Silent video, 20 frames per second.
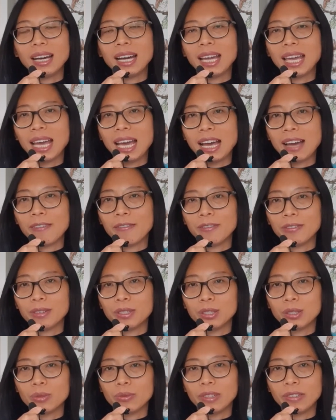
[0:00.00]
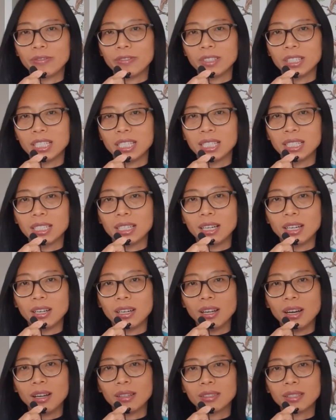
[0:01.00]
I have thrifted a
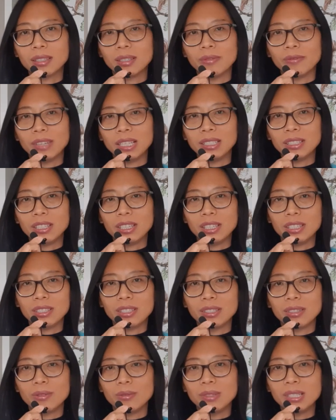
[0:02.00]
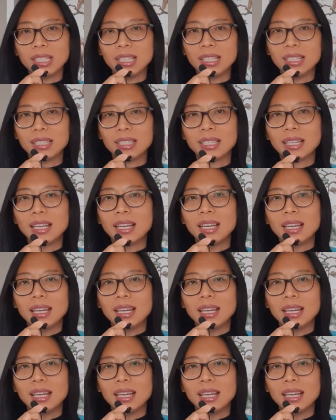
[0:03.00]
lot vintage goodies